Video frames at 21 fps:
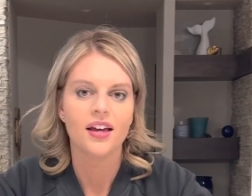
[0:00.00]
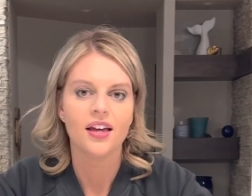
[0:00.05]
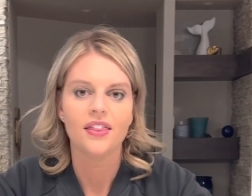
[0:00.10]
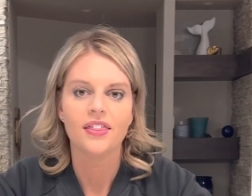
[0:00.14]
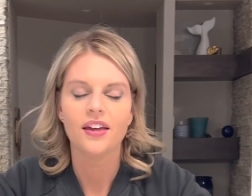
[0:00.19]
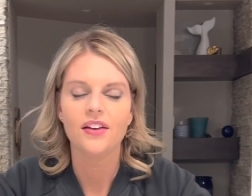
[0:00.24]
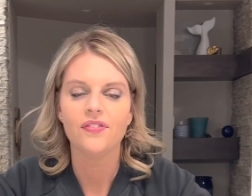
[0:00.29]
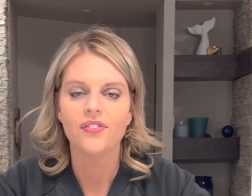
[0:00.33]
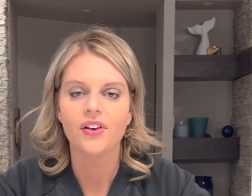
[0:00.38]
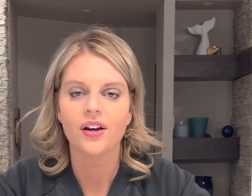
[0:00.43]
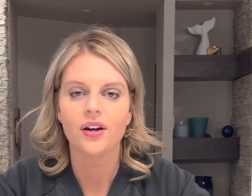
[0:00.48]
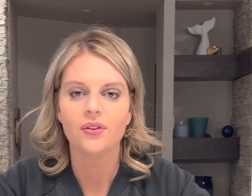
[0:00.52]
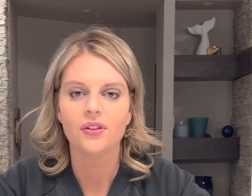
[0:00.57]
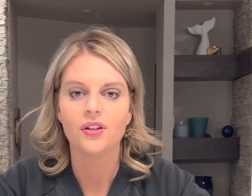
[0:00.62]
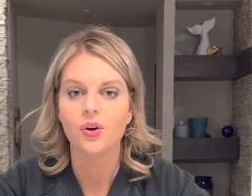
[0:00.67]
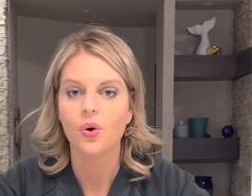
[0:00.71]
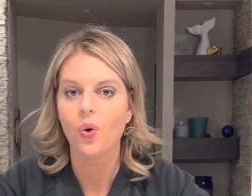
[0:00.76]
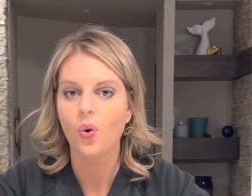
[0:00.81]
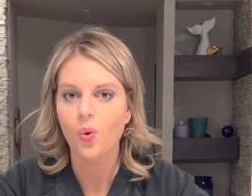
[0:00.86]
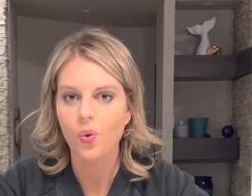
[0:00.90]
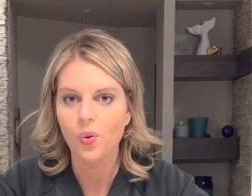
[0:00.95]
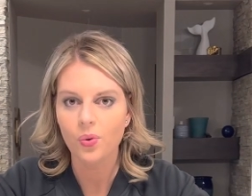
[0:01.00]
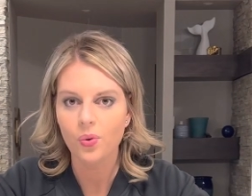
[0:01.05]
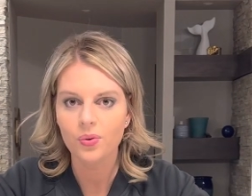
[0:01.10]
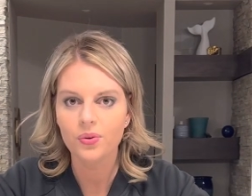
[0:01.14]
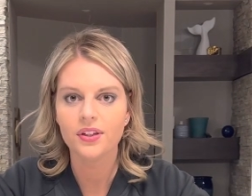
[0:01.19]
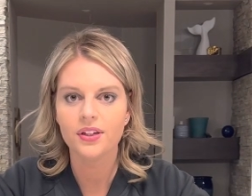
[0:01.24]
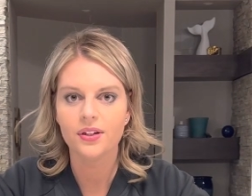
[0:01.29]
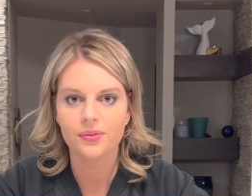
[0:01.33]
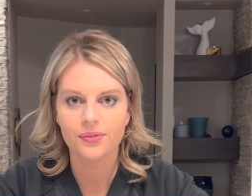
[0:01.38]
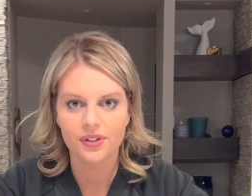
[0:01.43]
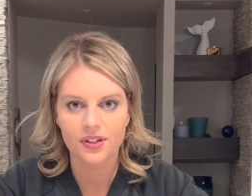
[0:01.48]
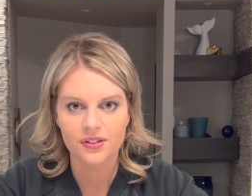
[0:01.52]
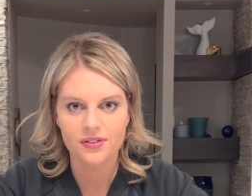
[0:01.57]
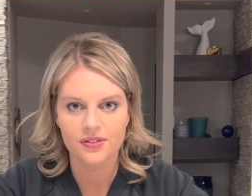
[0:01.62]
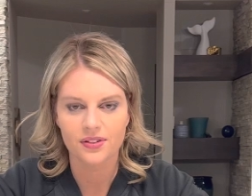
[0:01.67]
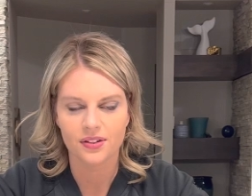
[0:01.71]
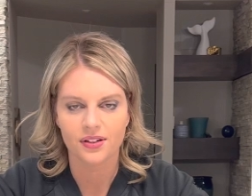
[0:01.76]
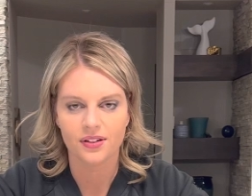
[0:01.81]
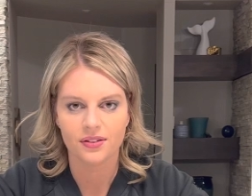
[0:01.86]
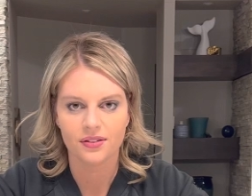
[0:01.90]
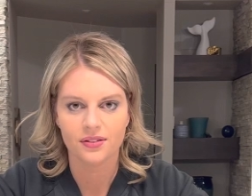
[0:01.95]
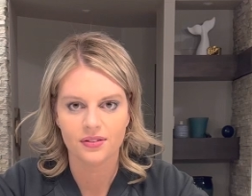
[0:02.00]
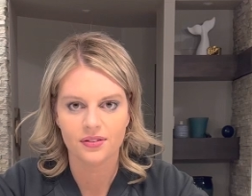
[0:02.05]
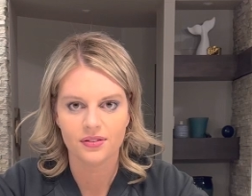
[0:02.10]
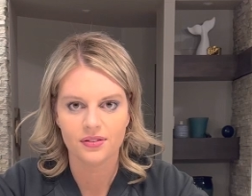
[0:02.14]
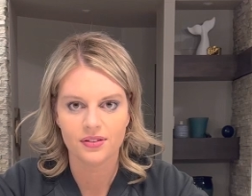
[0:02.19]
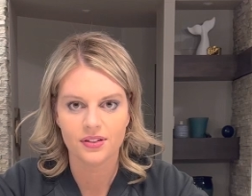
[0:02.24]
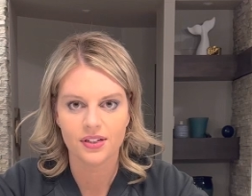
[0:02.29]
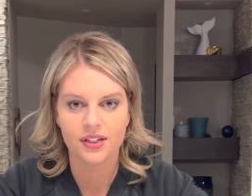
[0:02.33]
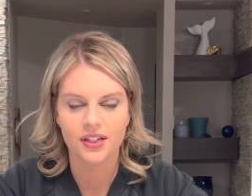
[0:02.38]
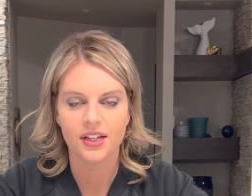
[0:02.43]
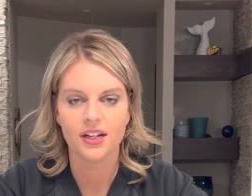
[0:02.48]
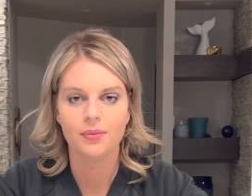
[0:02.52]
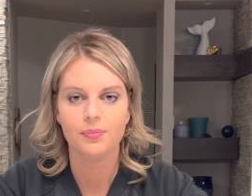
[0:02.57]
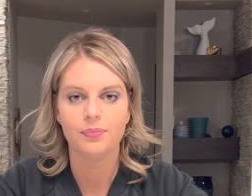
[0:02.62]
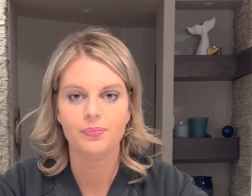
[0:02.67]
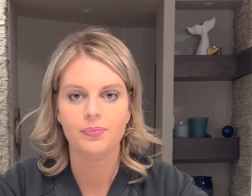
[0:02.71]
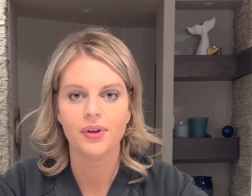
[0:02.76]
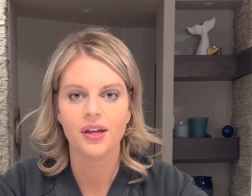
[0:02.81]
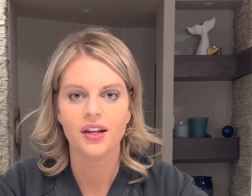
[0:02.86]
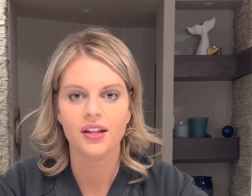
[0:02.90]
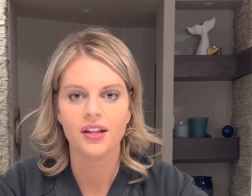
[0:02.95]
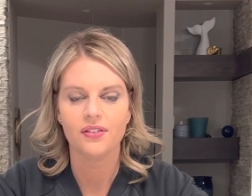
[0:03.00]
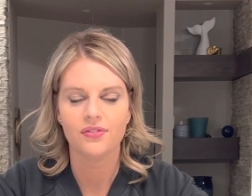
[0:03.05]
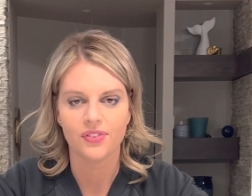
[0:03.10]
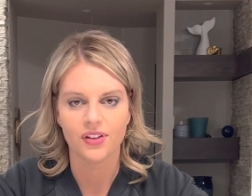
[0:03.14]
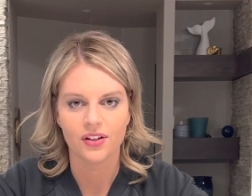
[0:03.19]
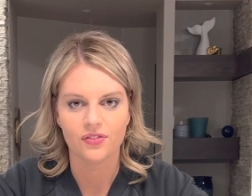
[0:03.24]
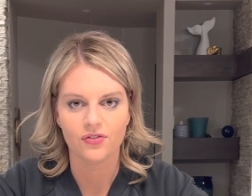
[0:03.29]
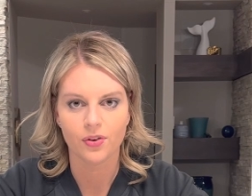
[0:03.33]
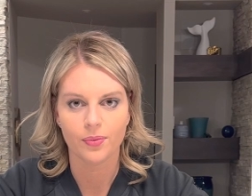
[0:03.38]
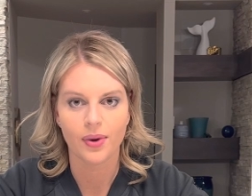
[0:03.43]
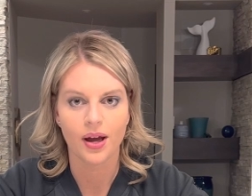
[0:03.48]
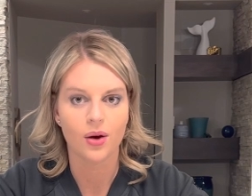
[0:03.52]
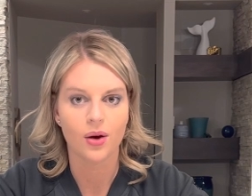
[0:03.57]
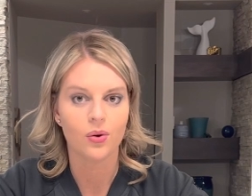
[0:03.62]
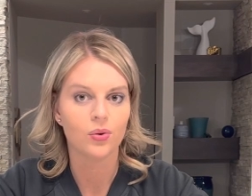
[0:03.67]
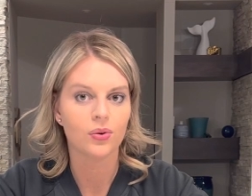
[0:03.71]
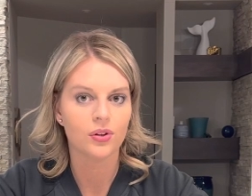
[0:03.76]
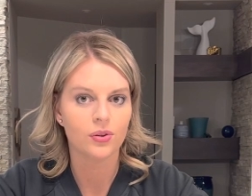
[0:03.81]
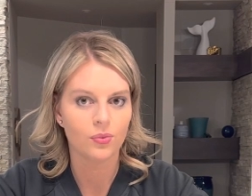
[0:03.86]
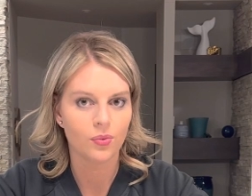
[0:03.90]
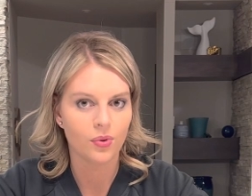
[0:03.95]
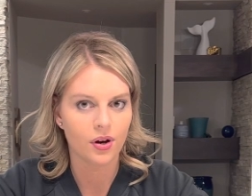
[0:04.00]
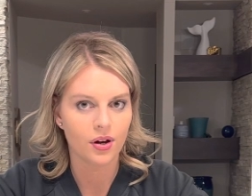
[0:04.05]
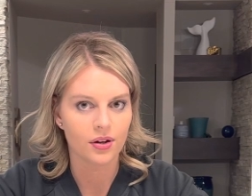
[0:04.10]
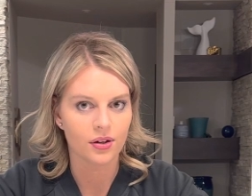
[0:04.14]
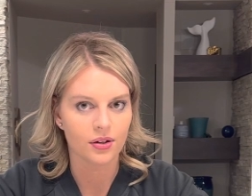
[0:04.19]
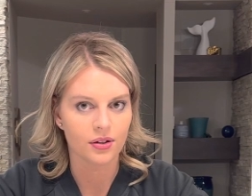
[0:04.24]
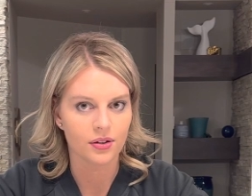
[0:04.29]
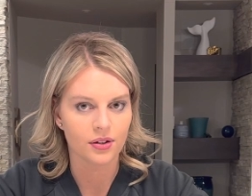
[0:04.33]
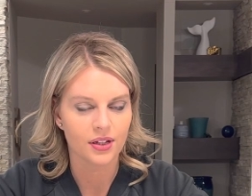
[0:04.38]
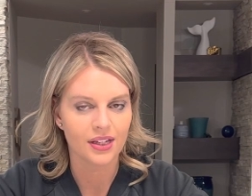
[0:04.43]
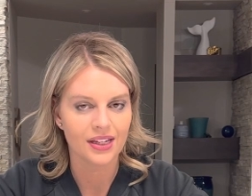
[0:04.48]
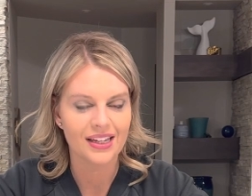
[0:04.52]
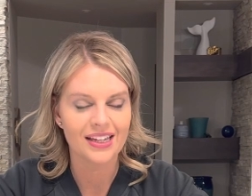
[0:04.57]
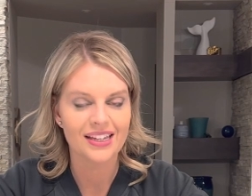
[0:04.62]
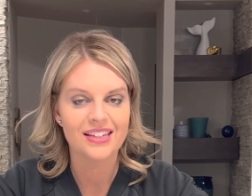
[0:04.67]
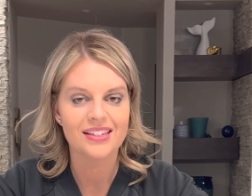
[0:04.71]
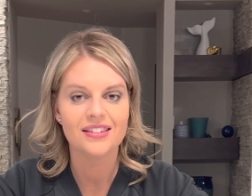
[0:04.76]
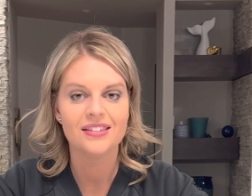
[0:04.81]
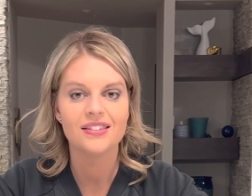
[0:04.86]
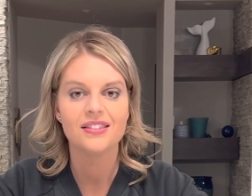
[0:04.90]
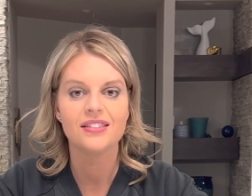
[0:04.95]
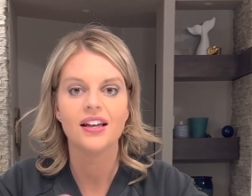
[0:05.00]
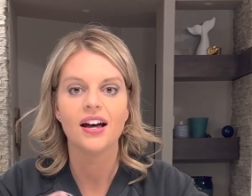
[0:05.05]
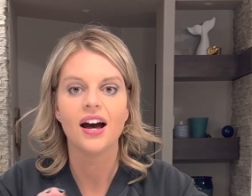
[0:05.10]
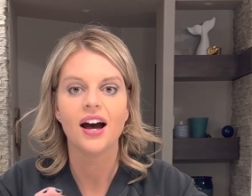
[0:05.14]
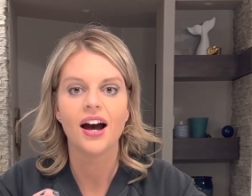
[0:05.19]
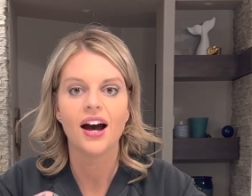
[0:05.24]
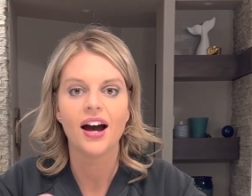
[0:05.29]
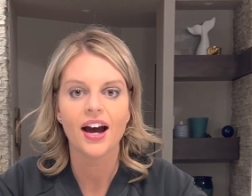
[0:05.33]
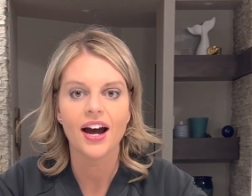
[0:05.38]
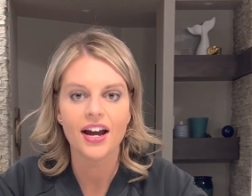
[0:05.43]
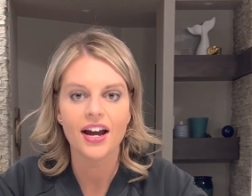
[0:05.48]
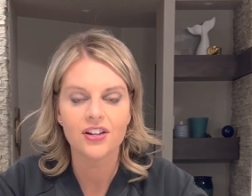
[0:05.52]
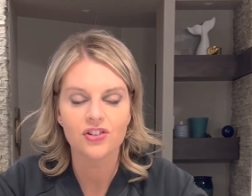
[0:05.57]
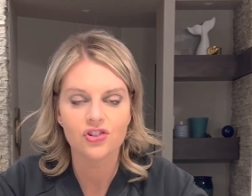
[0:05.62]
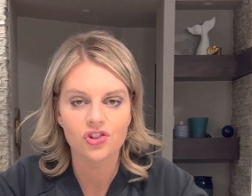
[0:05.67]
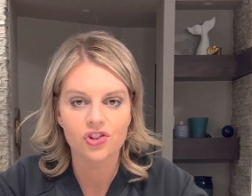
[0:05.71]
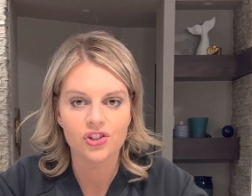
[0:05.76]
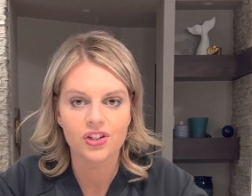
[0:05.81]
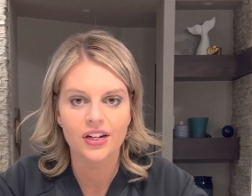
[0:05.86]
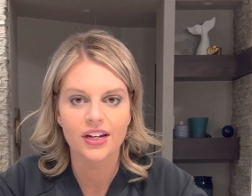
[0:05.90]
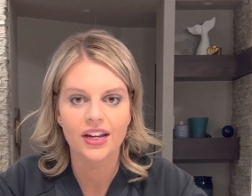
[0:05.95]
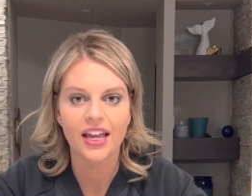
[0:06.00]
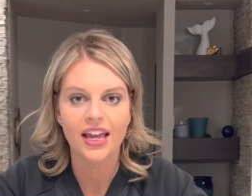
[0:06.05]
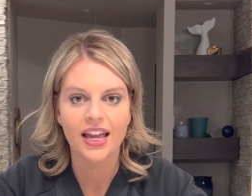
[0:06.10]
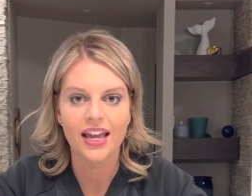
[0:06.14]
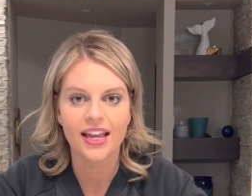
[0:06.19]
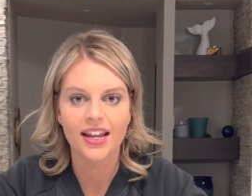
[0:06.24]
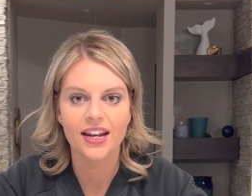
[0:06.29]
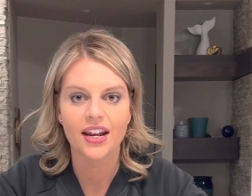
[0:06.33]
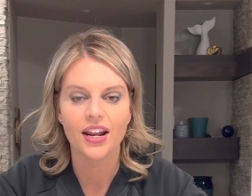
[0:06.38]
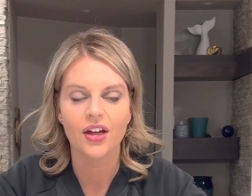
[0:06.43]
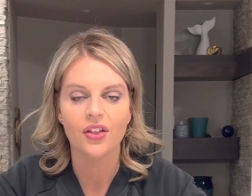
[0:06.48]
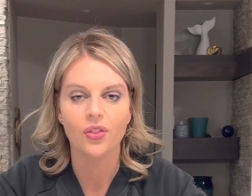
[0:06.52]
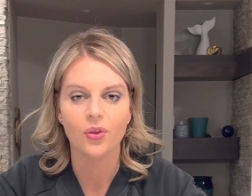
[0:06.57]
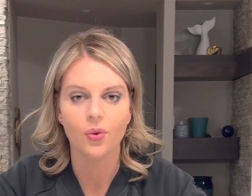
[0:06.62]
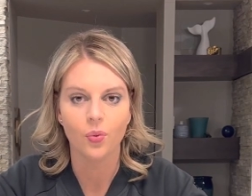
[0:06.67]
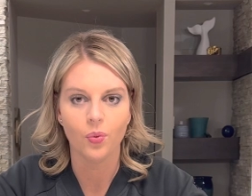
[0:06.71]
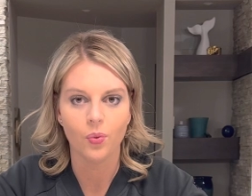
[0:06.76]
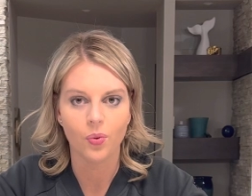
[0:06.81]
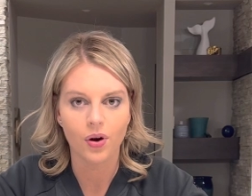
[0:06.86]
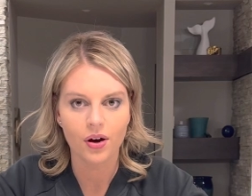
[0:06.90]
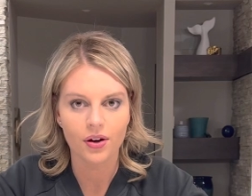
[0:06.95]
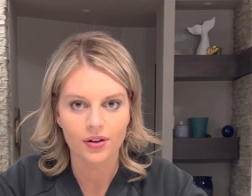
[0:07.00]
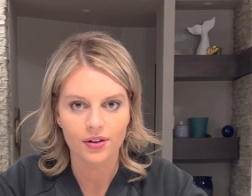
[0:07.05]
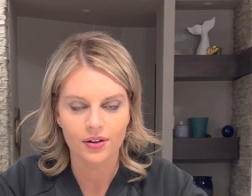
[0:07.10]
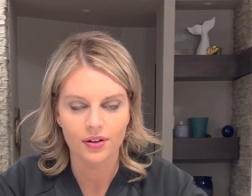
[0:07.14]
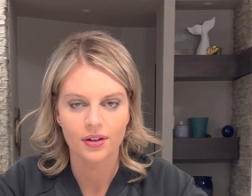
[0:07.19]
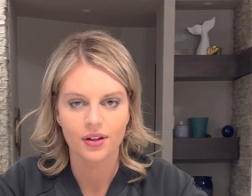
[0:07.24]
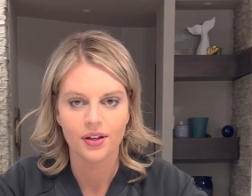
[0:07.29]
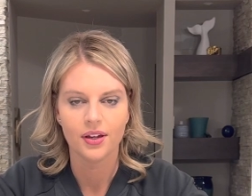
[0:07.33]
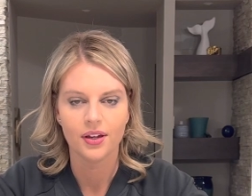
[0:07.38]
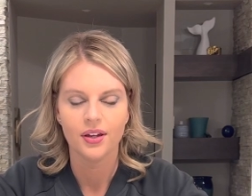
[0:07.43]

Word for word: they found the only reason to get a benefit from alkaline water is the hydrogen in the water.